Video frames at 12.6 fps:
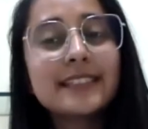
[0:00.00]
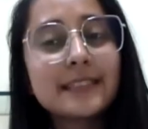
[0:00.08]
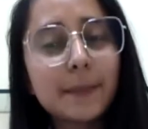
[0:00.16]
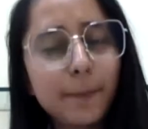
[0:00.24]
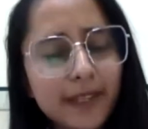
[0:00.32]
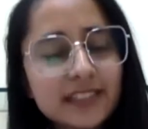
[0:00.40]

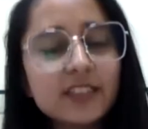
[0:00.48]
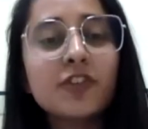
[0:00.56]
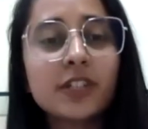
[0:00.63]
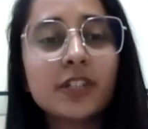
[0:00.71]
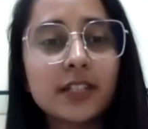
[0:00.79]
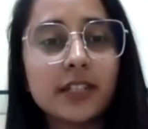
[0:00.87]

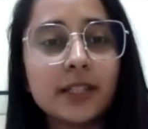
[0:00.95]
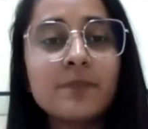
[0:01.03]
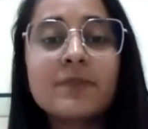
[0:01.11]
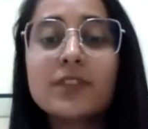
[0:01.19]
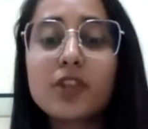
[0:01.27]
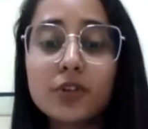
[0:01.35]
specifically
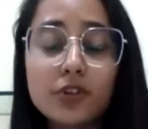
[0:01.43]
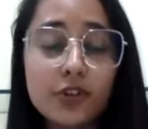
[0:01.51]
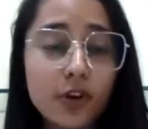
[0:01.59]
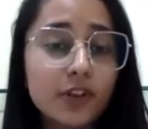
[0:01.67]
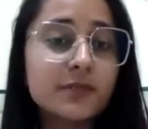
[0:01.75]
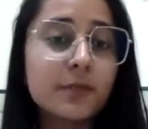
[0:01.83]
on
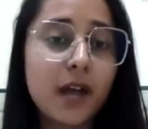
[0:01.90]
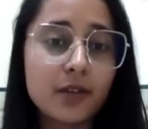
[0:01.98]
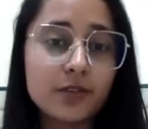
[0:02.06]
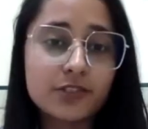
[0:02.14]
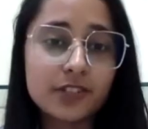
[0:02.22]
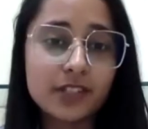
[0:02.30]

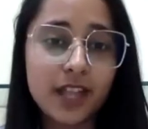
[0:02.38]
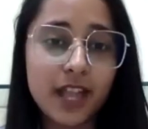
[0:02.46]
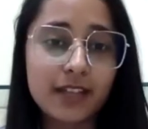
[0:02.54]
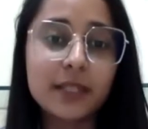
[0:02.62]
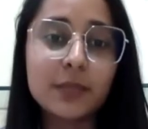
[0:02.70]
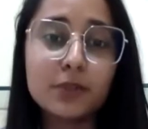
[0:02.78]
cross-boundary
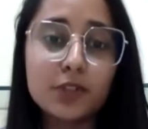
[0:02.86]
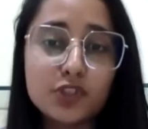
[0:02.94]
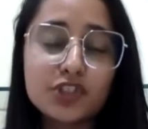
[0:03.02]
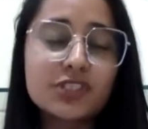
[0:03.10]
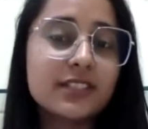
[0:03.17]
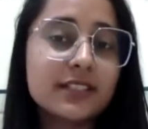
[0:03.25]
and
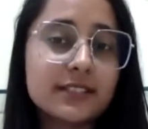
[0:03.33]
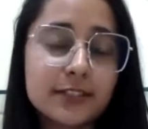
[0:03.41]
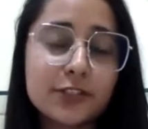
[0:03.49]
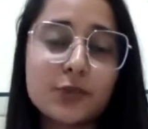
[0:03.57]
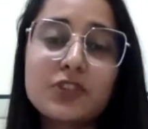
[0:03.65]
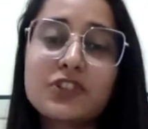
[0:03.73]
emergent
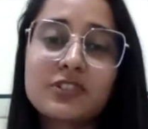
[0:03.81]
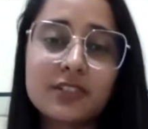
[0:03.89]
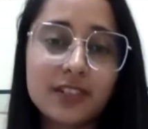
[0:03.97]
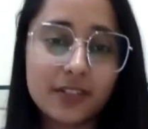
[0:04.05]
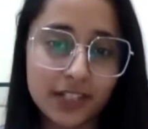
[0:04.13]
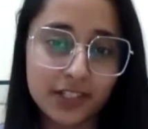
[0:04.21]
institutional
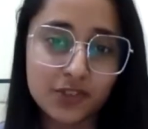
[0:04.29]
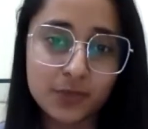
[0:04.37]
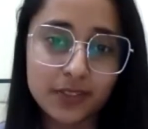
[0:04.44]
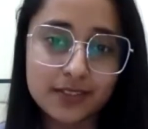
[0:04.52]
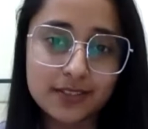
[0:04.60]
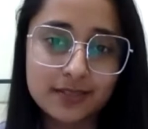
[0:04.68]

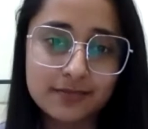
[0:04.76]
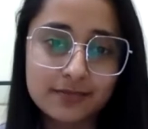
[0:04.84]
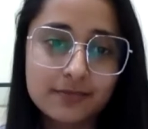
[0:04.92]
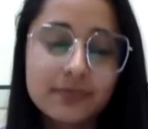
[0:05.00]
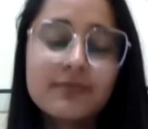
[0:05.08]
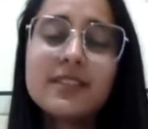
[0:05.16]
arrangements.
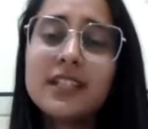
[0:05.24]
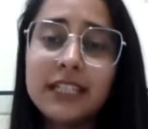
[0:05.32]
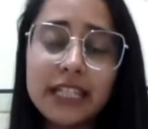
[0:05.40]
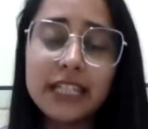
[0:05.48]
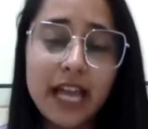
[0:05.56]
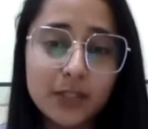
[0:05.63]

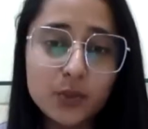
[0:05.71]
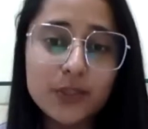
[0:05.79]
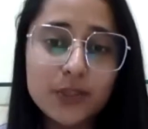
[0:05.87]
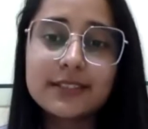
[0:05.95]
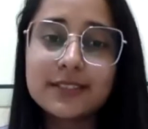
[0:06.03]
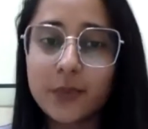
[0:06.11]
In line
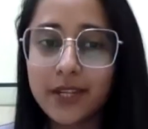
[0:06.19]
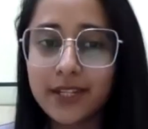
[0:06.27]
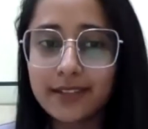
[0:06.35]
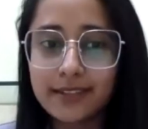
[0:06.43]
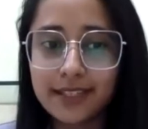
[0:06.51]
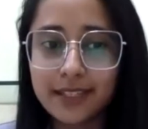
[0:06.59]
with this
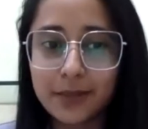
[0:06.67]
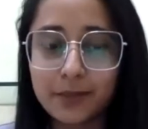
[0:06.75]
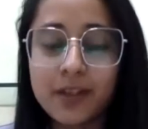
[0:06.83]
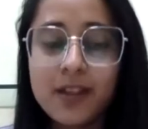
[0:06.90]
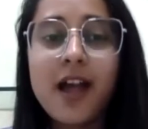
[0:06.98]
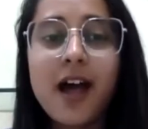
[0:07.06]
very theme,
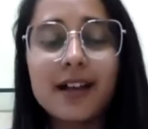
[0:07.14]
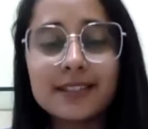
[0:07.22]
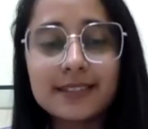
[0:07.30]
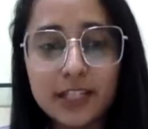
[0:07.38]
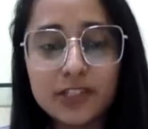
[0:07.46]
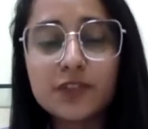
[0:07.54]
our
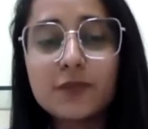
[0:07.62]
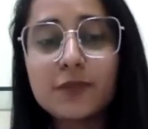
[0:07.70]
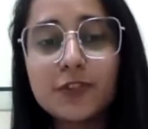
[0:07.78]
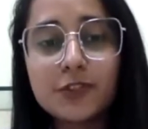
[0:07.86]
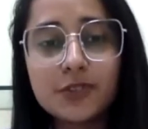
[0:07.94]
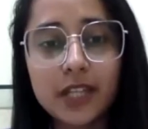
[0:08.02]
session for
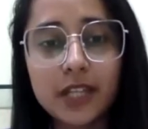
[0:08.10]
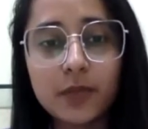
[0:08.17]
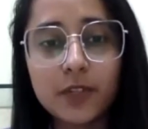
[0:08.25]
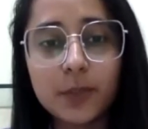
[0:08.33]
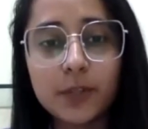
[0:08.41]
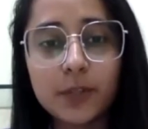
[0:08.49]
today
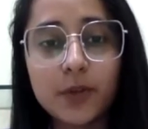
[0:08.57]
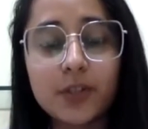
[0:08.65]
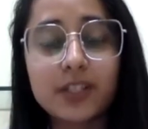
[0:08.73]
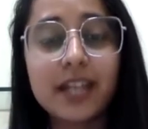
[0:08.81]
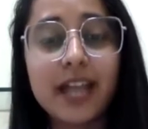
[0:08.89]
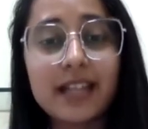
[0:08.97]
will be on
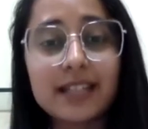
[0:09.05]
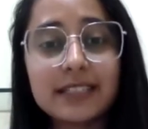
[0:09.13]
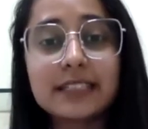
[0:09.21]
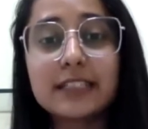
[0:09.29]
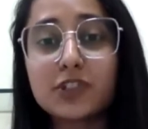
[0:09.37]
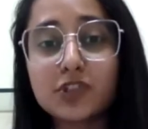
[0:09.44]

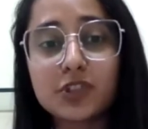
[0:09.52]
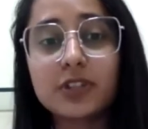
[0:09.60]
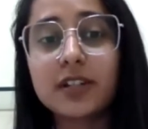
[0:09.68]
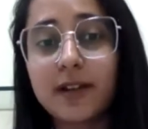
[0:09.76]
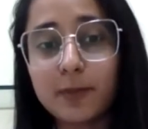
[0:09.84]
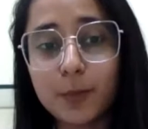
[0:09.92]
enacting digital
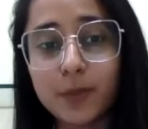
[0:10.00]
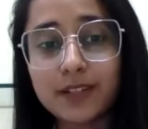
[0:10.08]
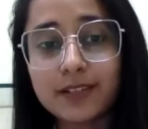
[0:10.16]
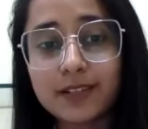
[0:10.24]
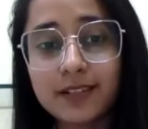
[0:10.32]
government.